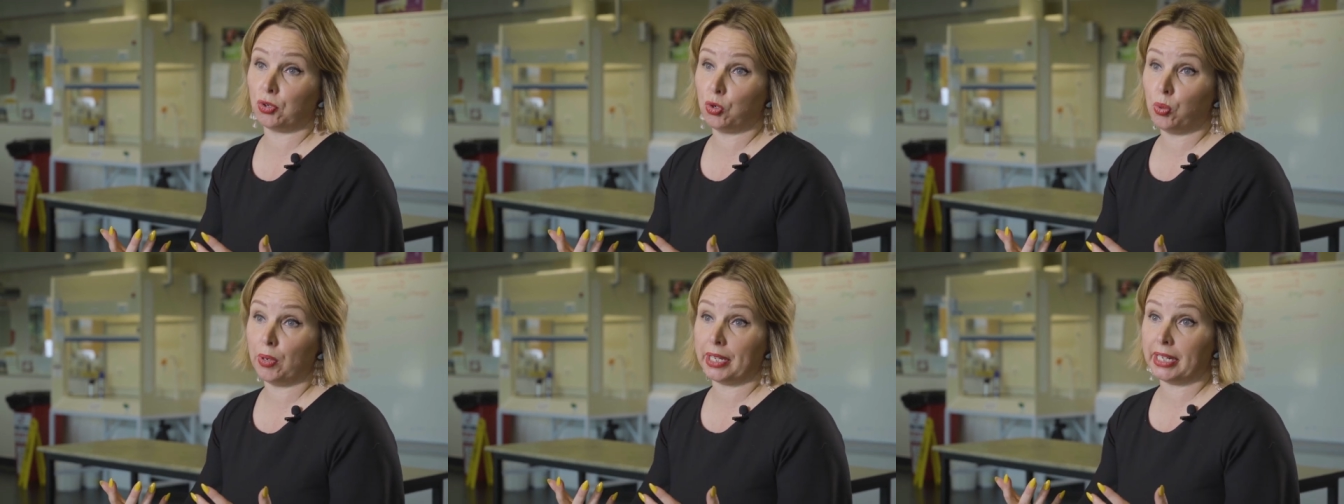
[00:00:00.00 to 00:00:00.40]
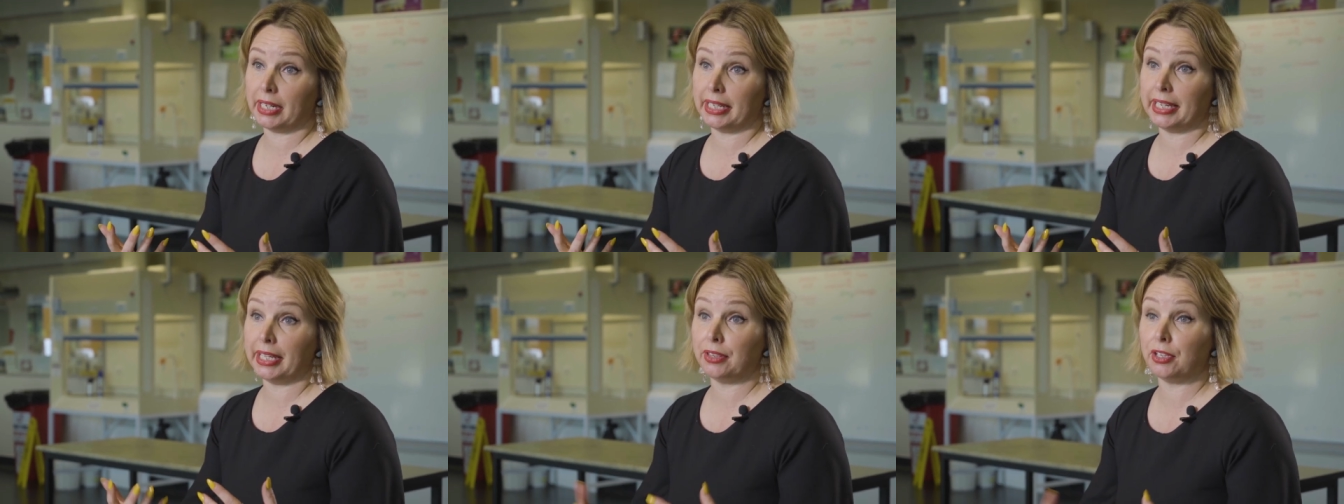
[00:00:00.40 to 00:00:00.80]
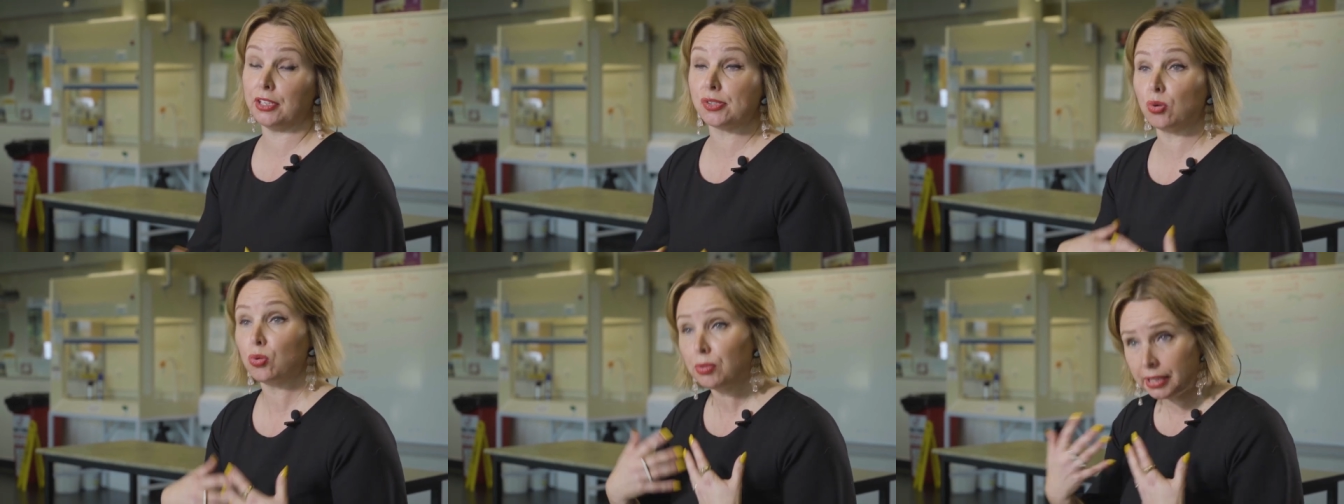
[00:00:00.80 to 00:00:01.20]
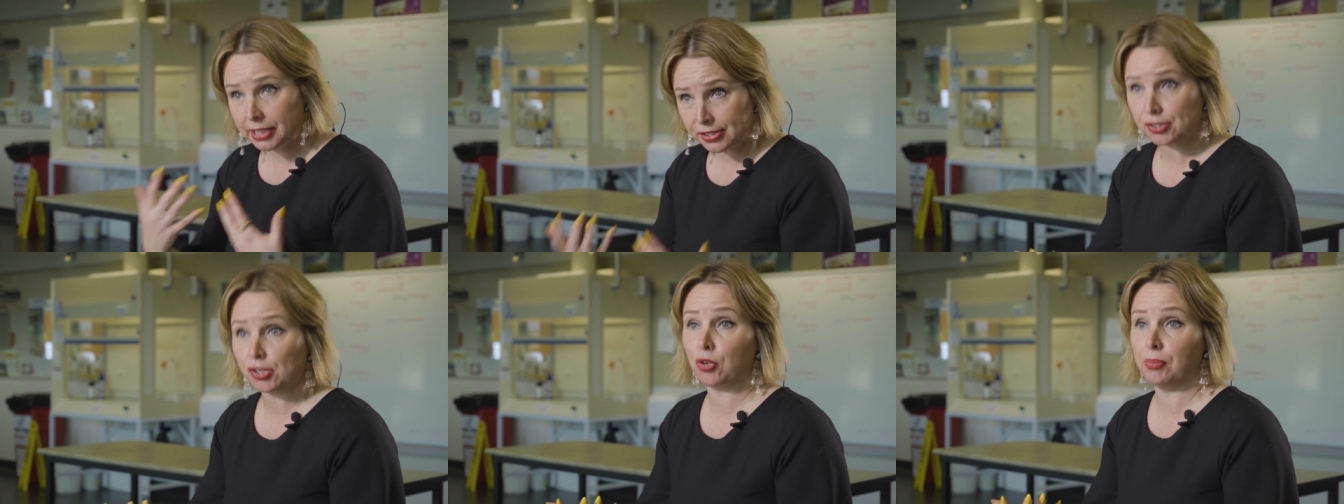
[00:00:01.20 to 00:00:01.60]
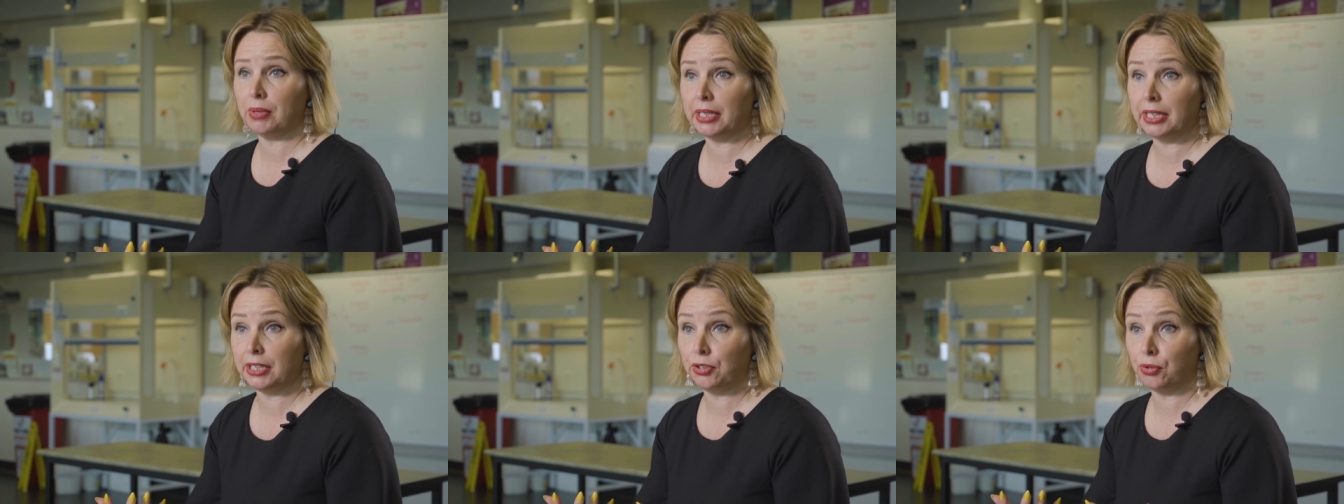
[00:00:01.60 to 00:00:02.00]
quickly and there's already so
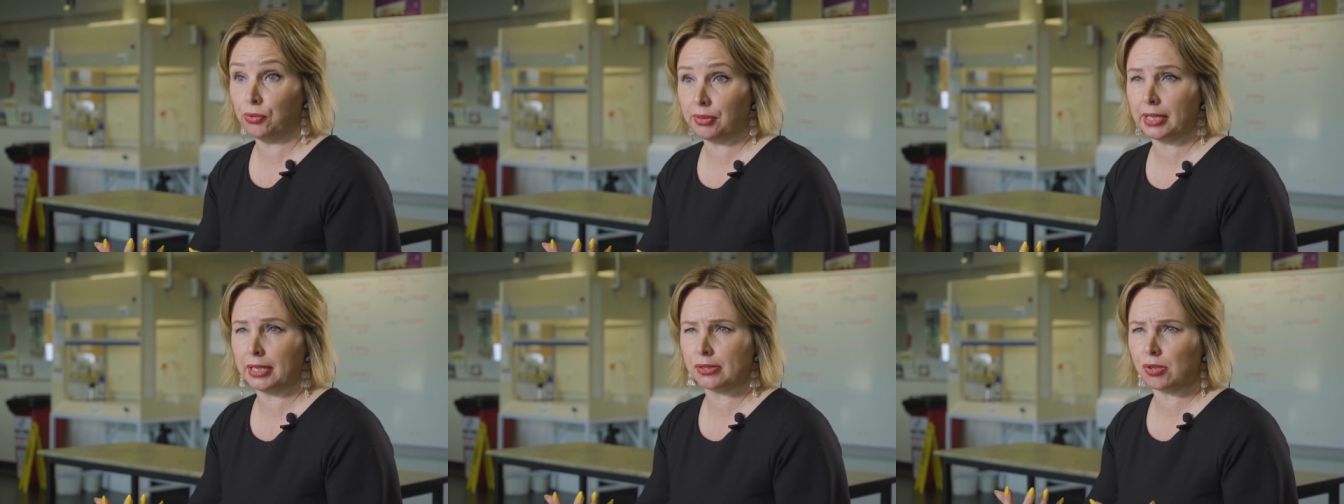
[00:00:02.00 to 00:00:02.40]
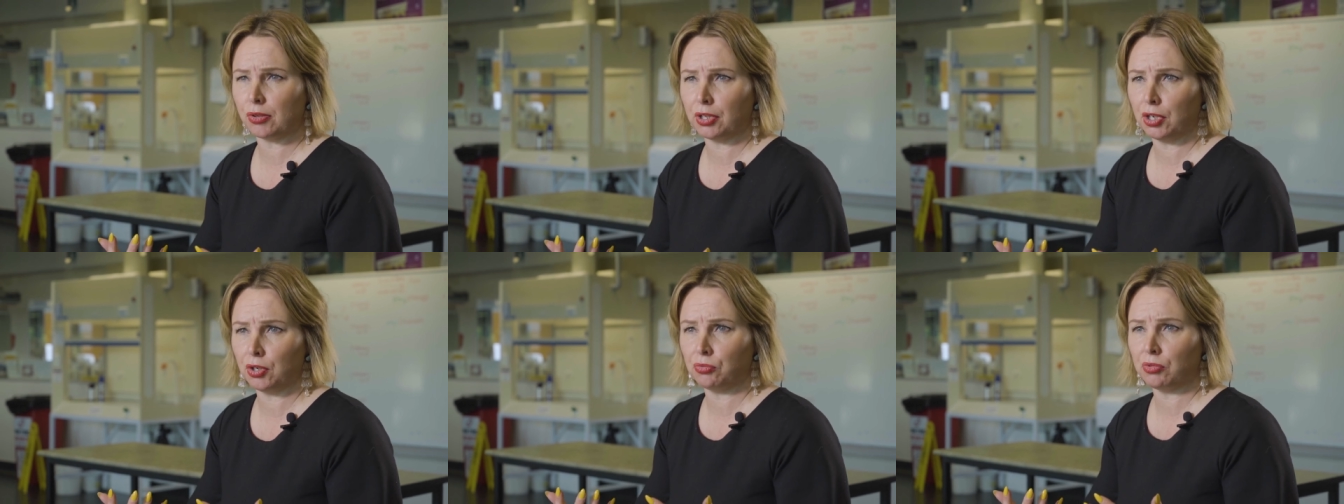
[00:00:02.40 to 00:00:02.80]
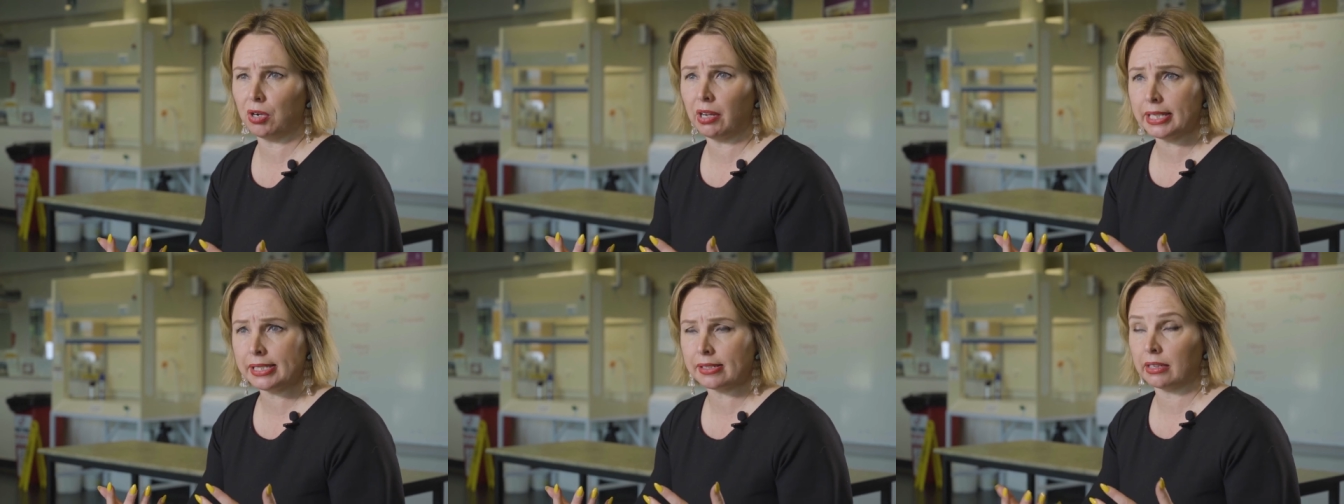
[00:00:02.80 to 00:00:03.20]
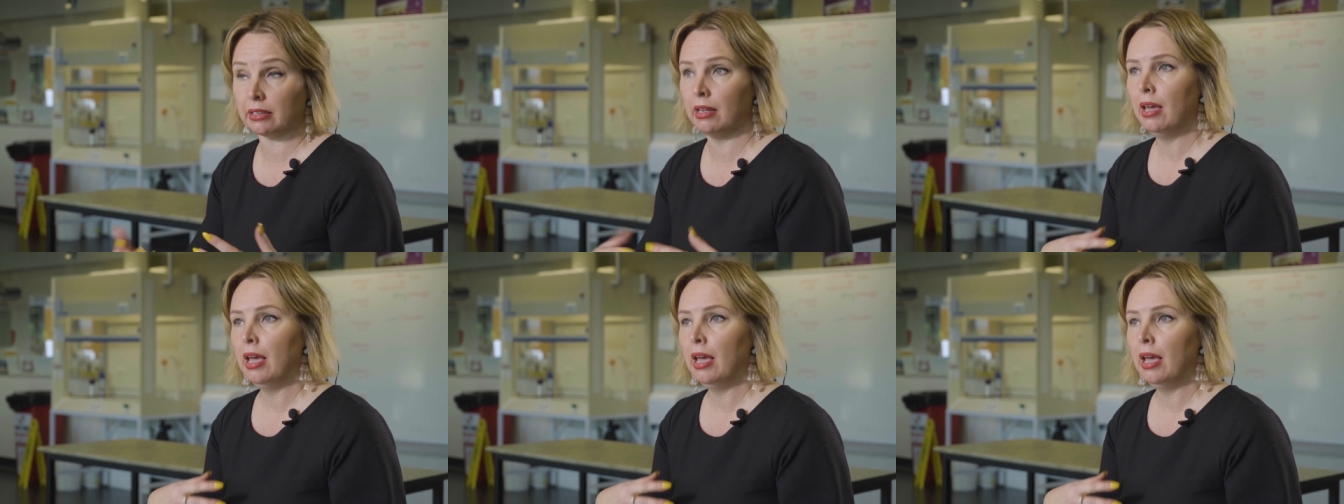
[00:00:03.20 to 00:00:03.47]
many new things on the horizon